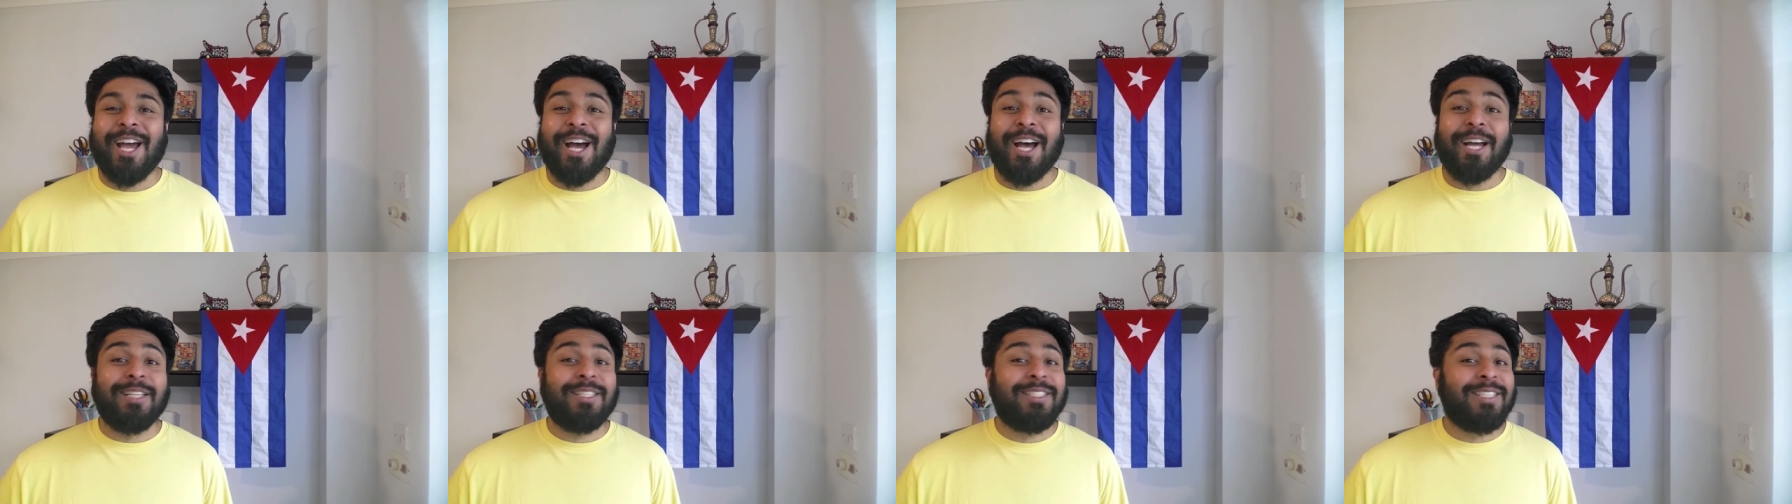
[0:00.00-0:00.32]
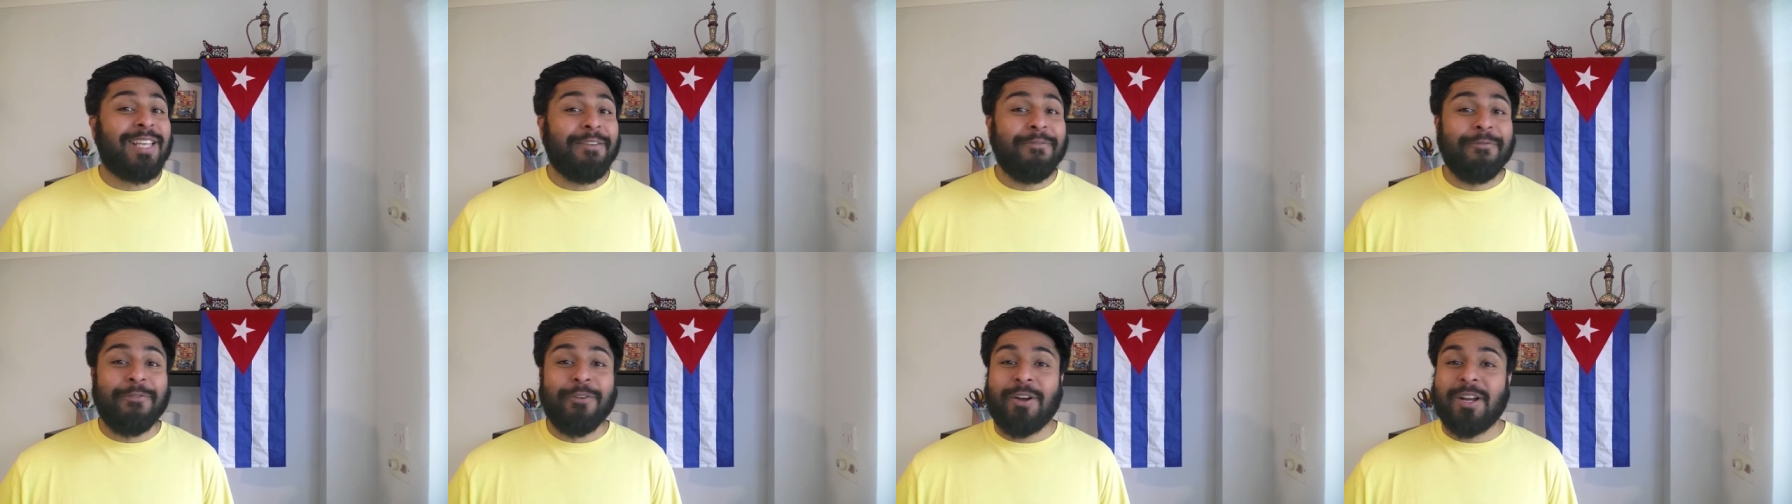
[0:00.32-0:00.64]
A
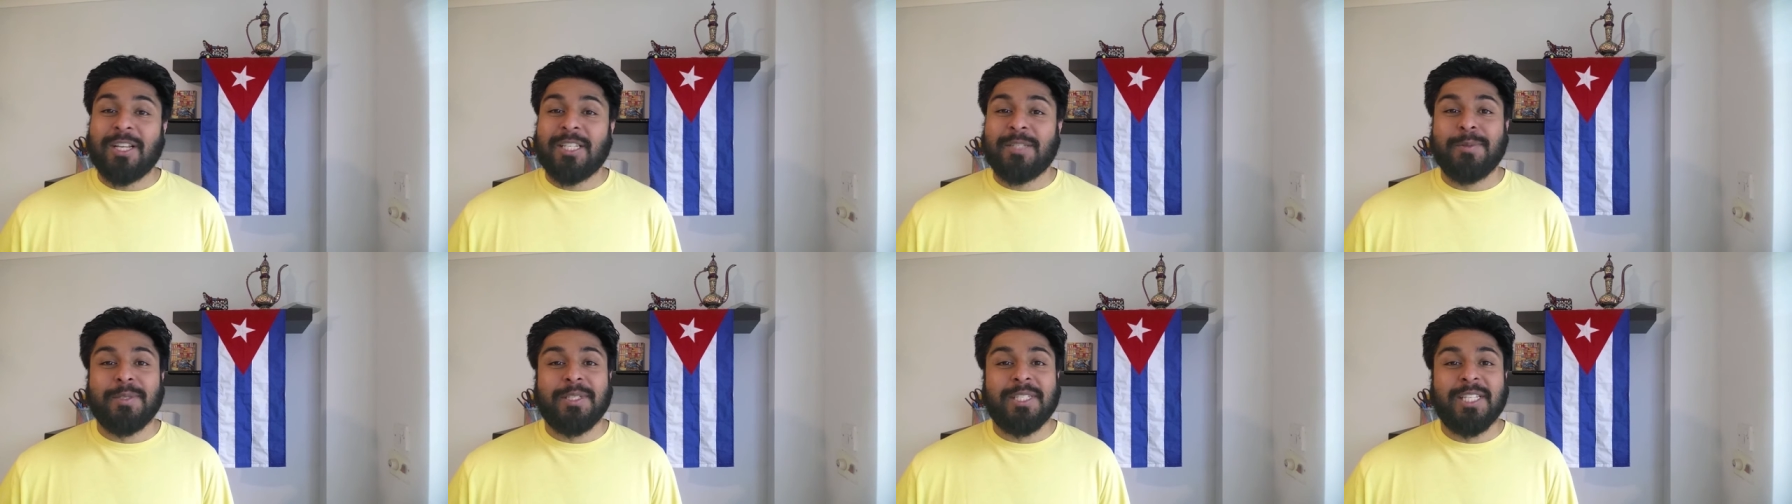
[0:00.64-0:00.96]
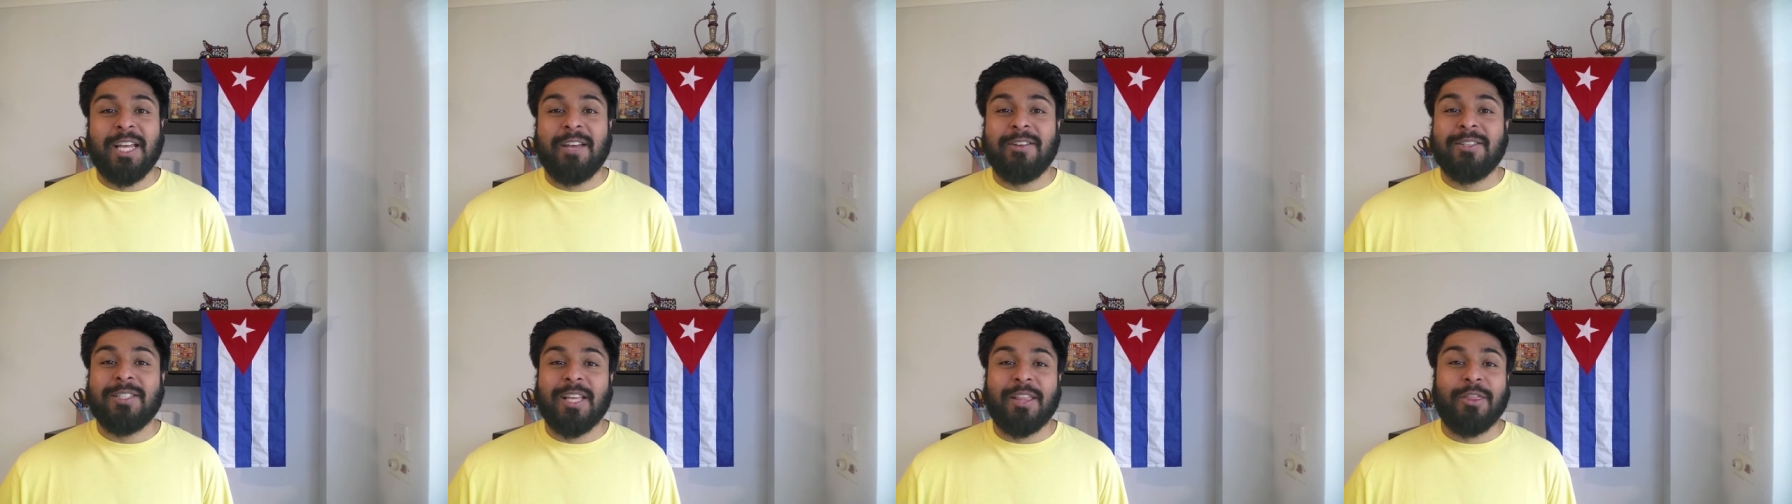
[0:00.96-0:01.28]
ten for customer
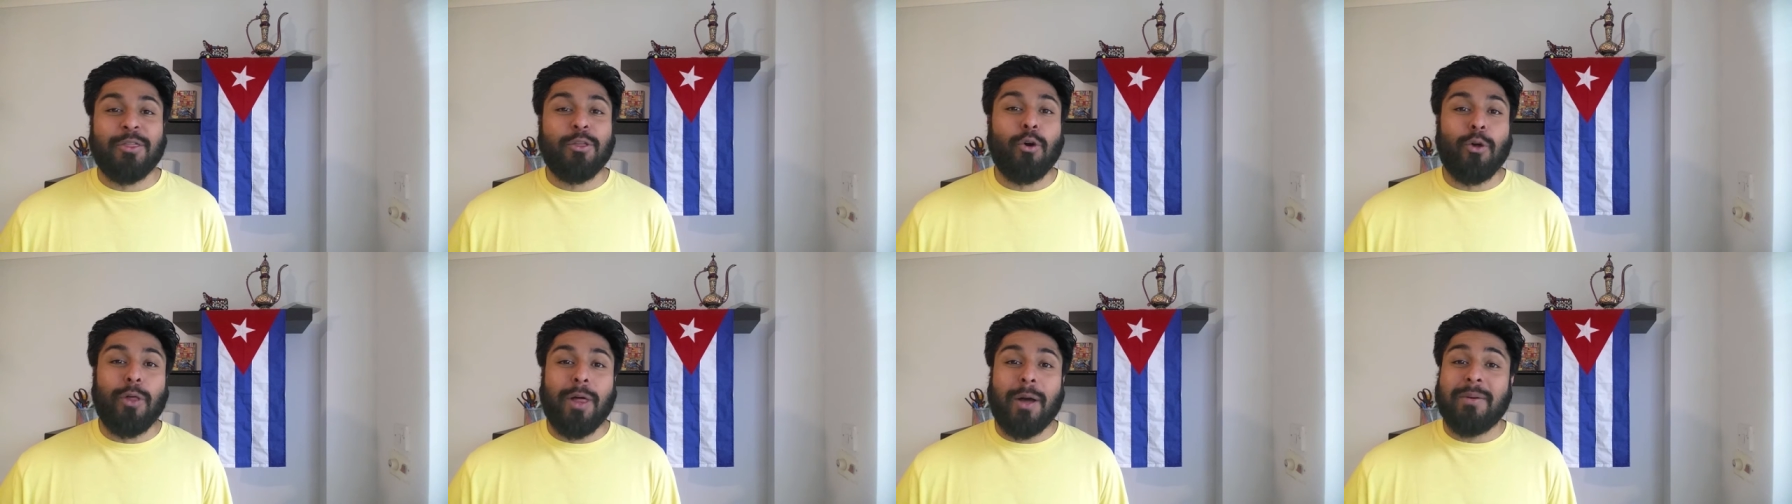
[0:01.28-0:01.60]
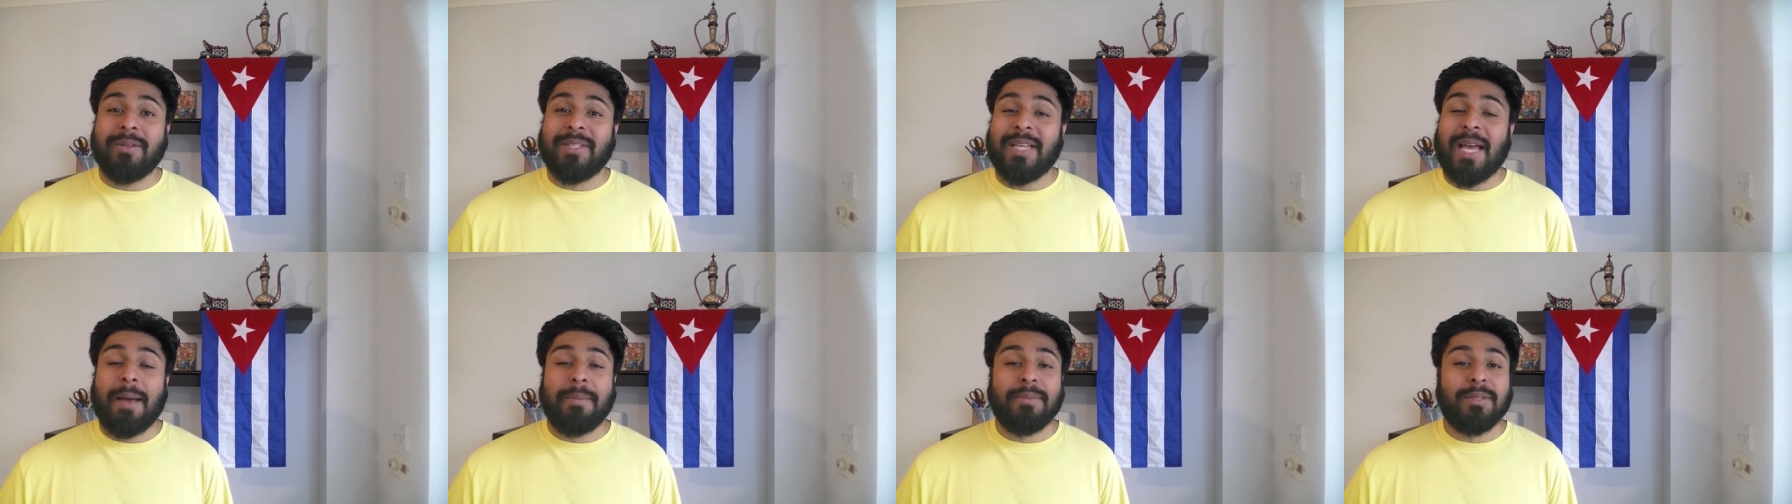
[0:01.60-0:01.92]
service. I thought that
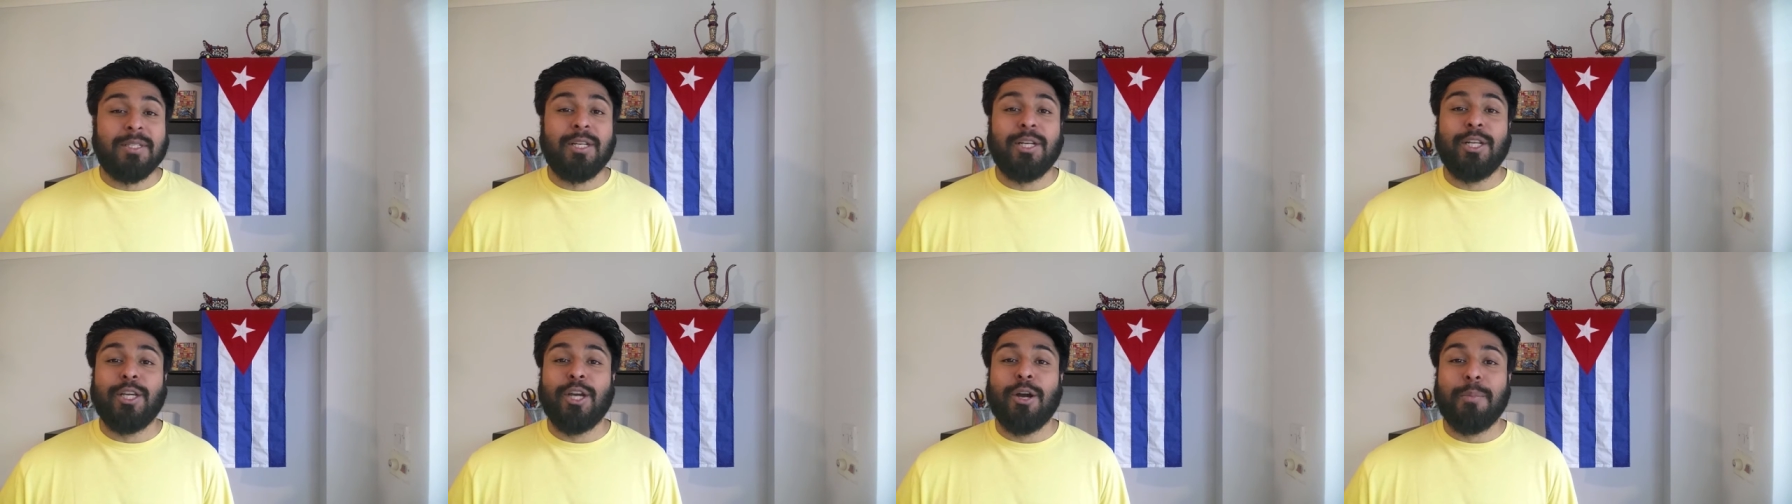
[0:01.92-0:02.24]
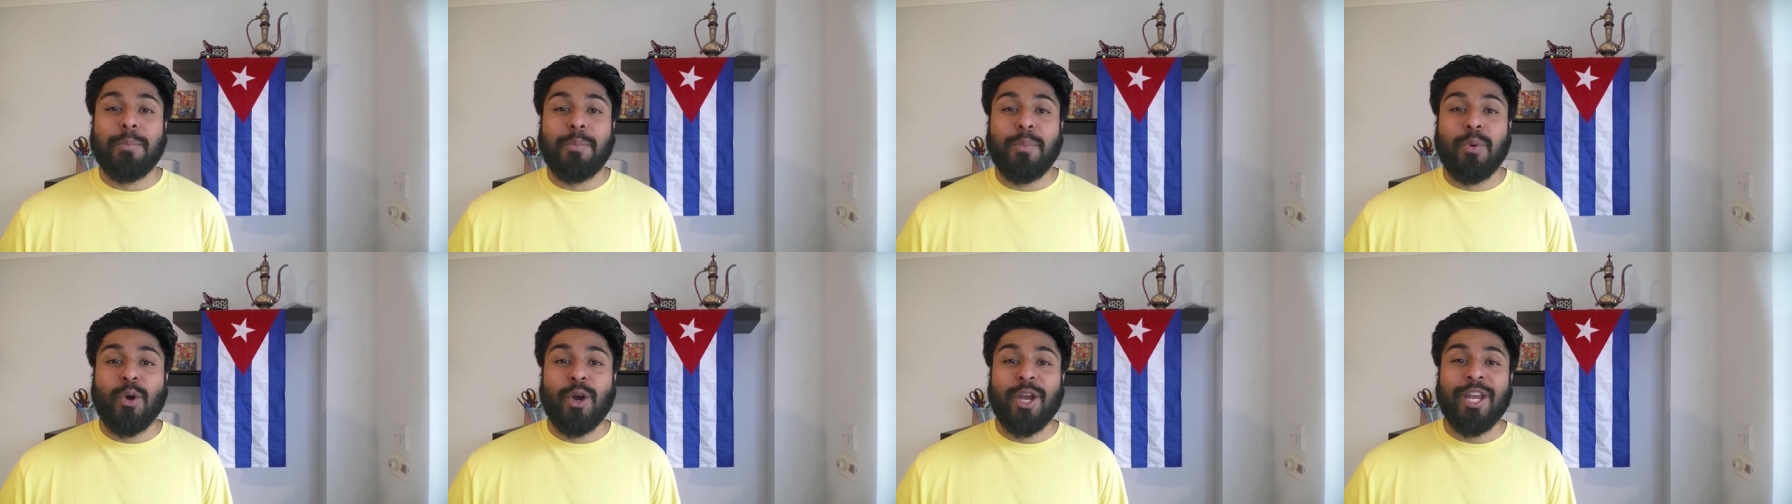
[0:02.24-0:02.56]
was absolutely
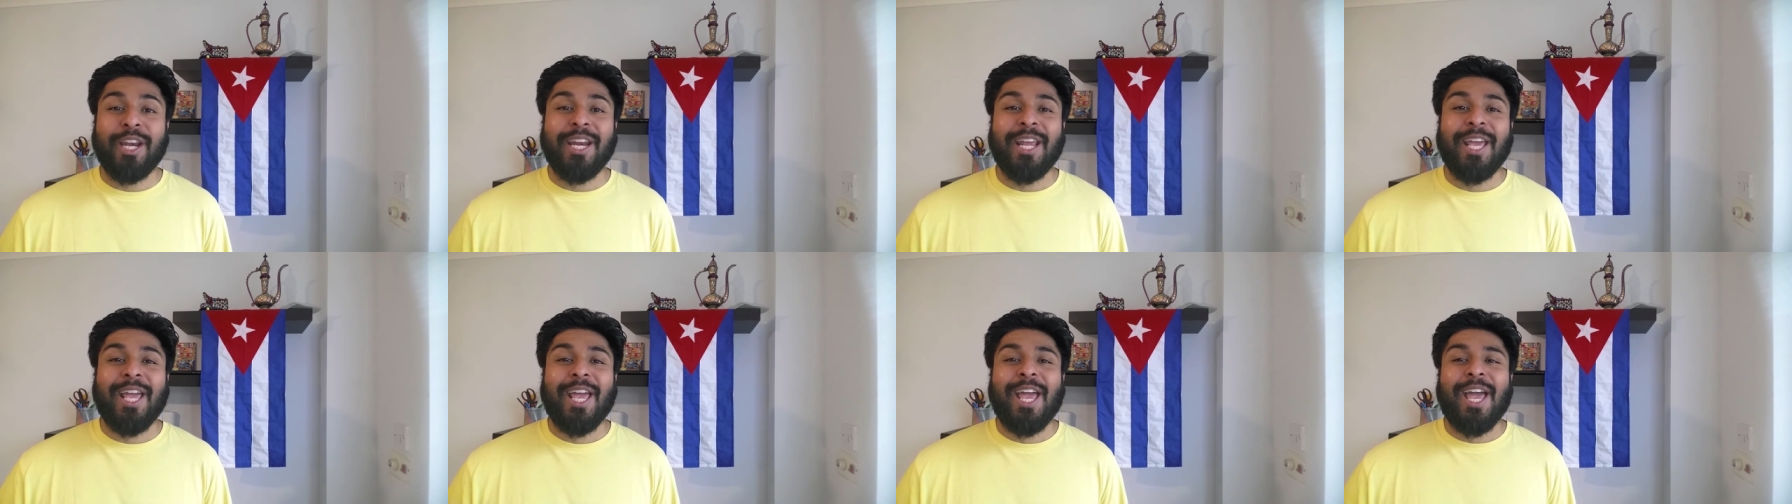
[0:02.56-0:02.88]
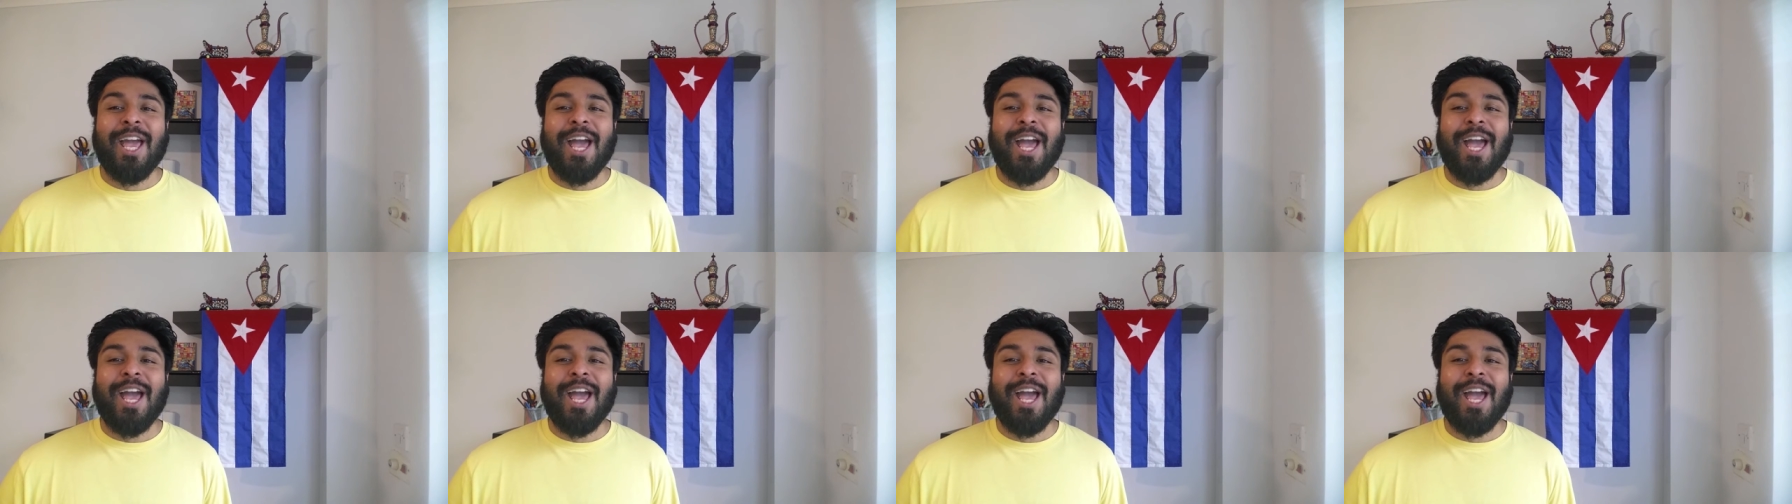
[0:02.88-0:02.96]
on point